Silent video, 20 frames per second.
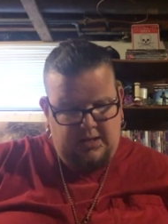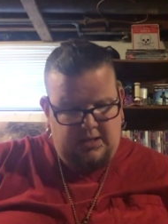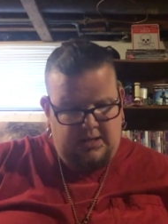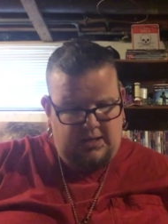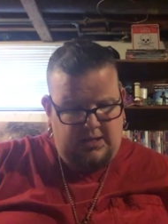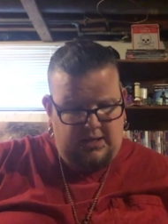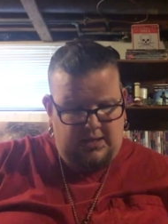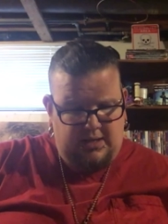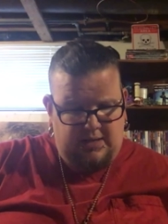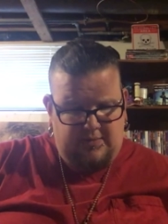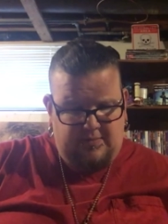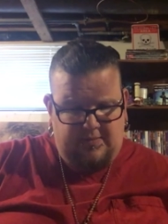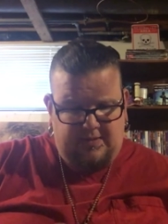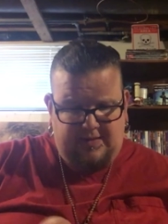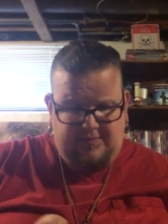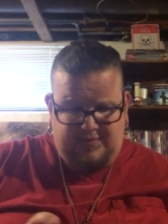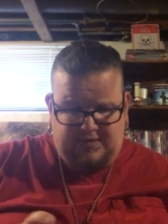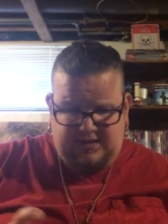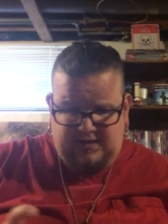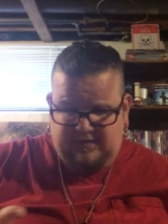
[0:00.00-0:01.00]
And we
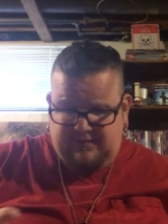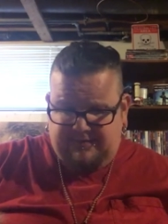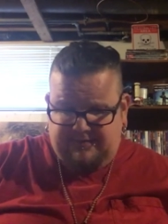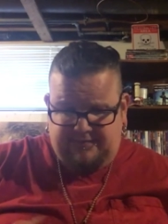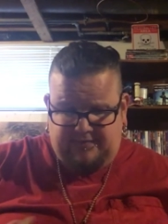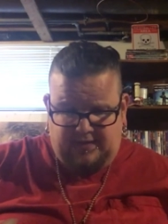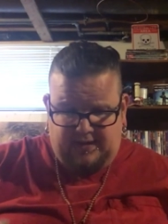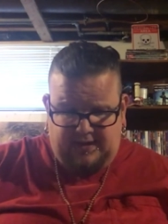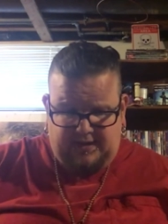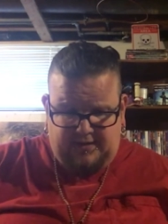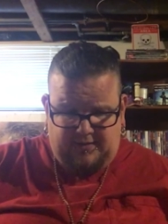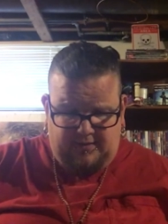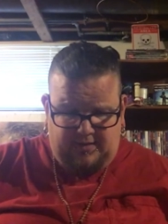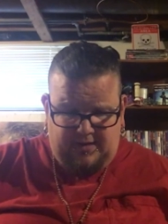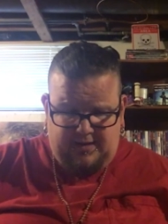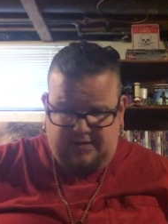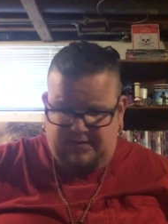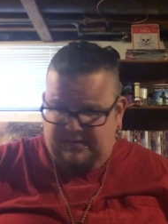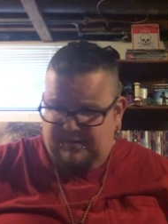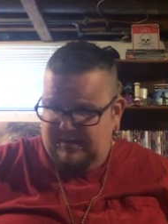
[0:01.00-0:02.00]
have a disc flying
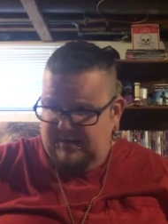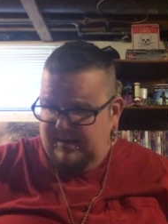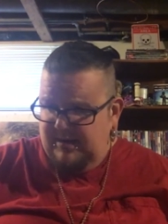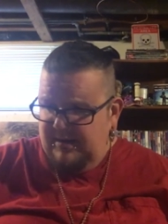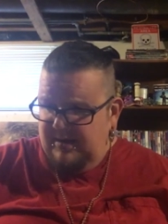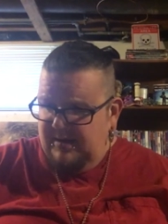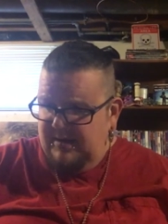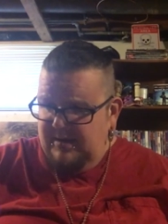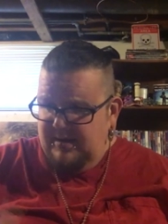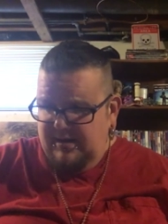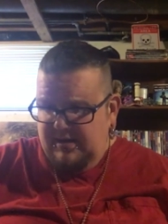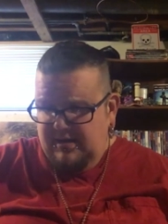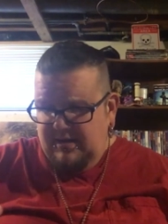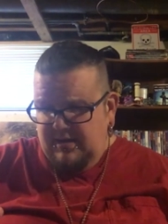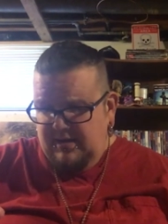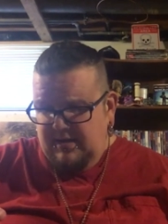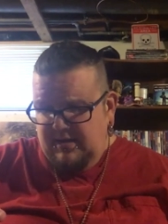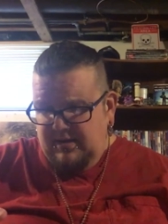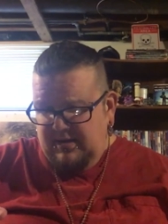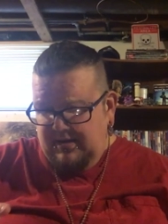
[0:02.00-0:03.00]
around.
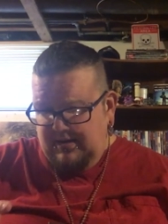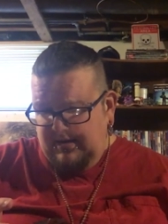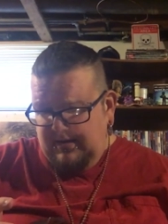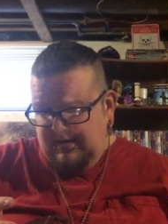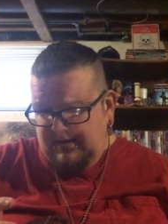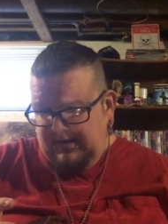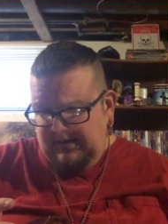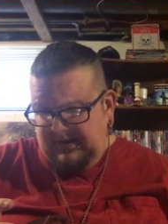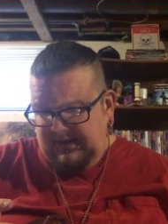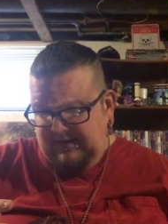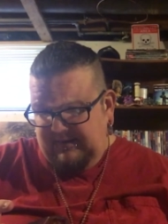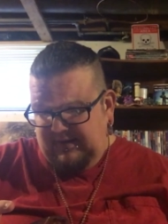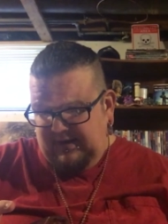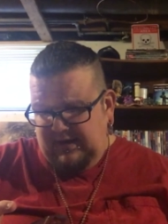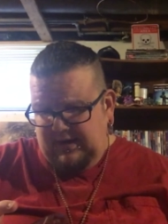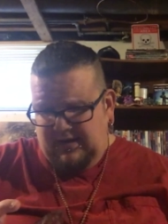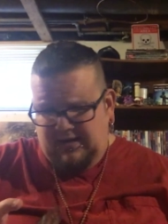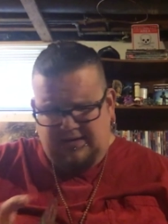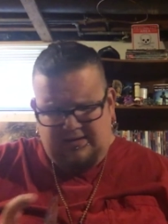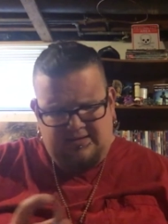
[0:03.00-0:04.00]
The
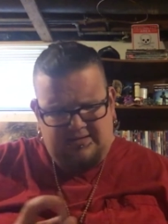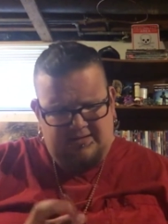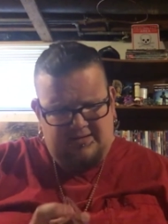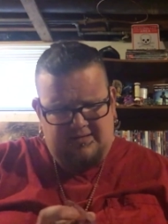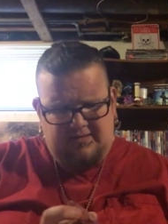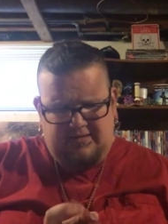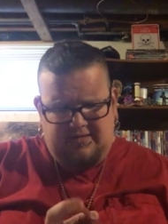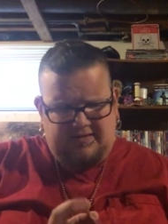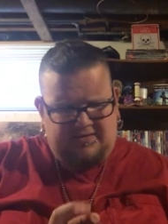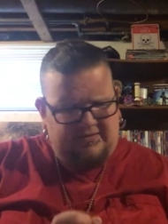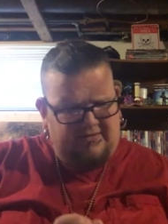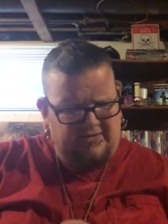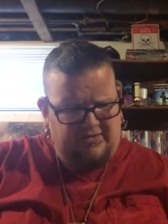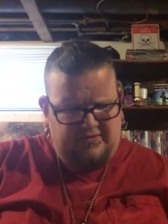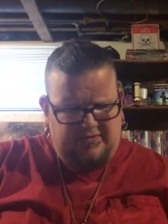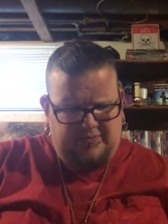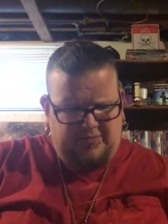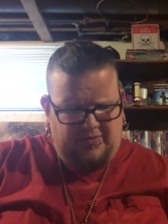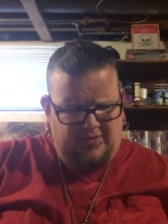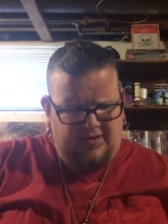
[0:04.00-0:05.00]
DVD disc
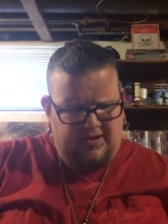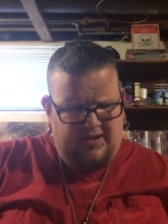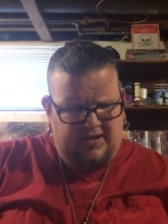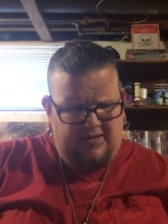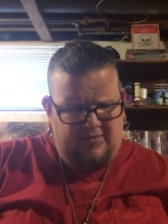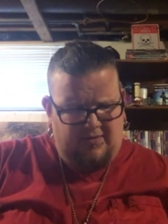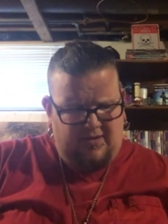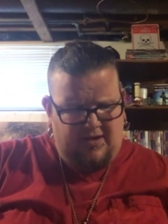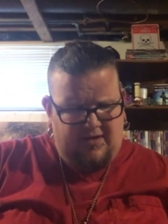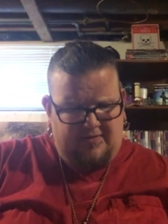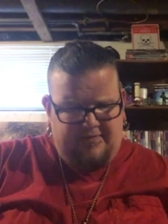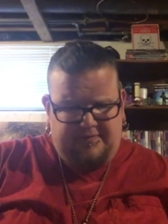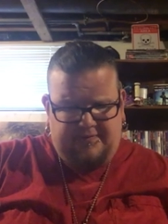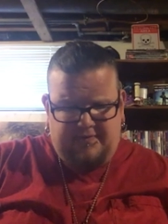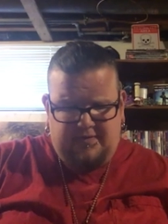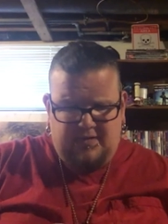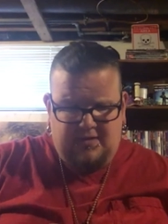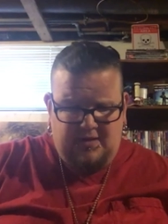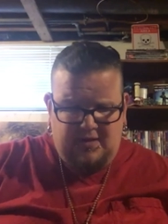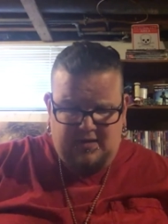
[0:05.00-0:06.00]
looks pretty rough.
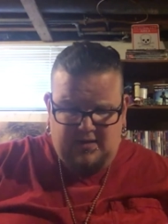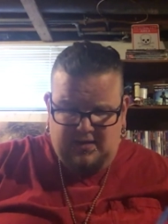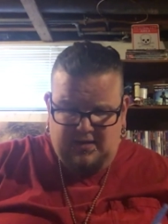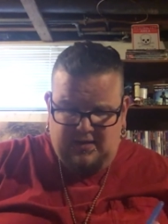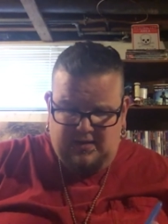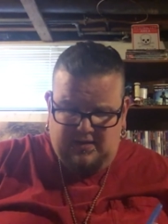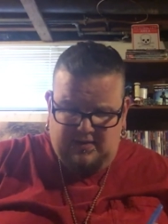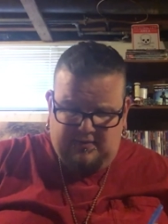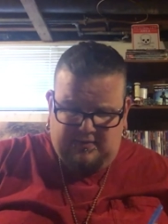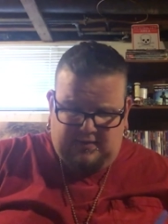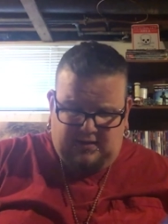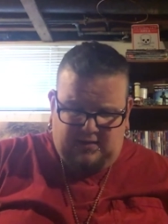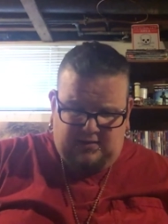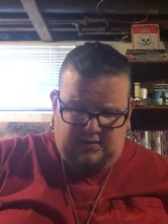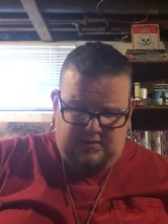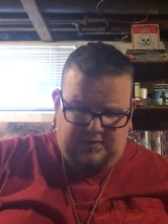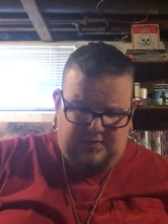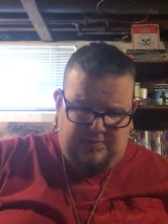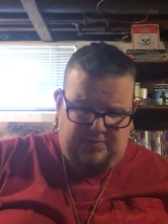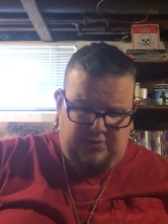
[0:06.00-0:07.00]
Let's take a
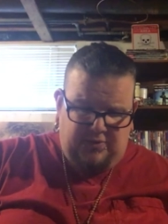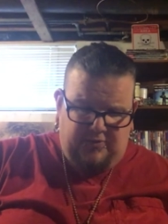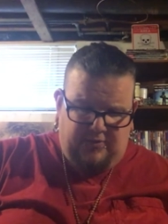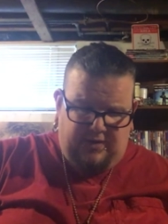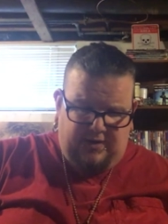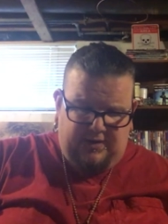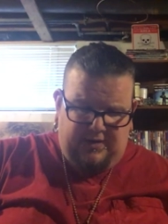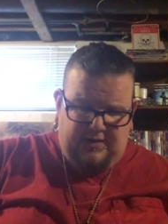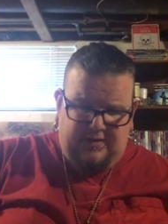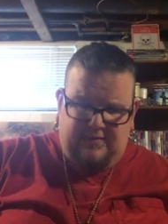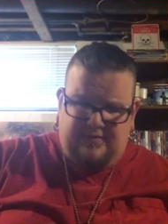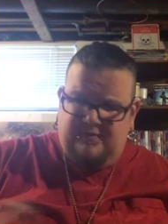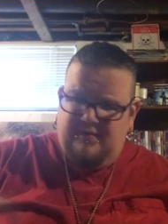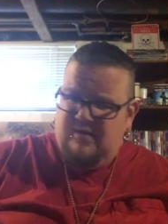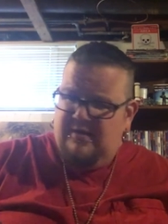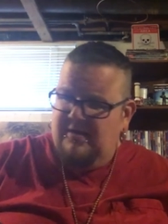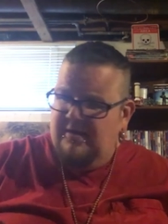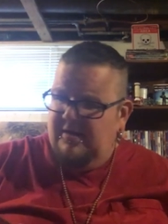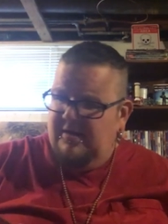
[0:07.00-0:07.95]
look at the Blu-ray disc.